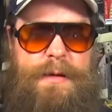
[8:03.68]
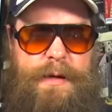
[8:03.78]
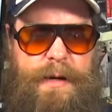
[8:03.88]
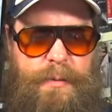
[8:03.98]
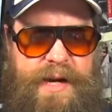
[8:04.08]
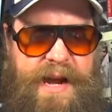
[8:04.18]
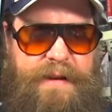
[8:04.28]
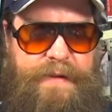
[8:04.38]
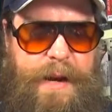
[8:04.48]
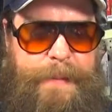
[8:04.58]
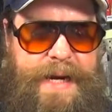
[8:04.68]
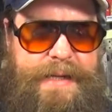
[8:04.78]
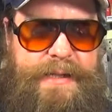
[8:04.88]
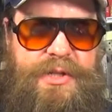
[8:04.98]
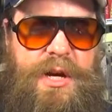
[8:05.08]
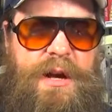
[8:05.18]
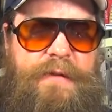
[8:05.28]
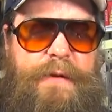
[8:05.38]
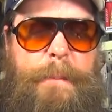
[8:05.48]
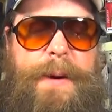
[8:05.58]
Here we have a package
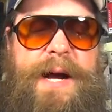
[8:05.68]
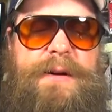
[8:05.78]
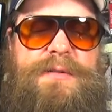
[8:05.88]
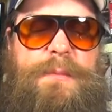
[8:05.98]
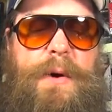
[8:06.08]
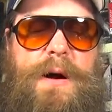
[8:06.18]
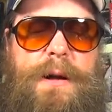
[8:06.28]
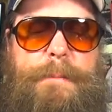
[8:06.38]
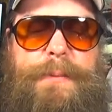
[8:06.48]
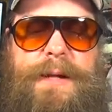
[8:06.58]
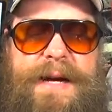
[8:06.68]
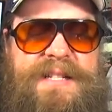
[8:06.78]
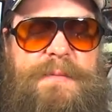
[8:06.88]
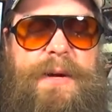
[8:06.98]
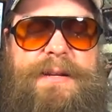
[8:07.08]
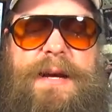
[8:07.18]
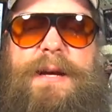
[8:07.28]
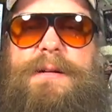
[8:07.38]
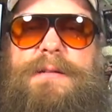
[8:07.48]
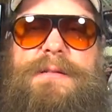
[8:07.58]
of Biospawn Plasma
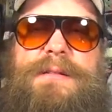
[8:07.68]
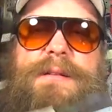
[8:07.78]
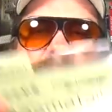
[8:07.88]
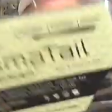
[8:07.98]
Tails.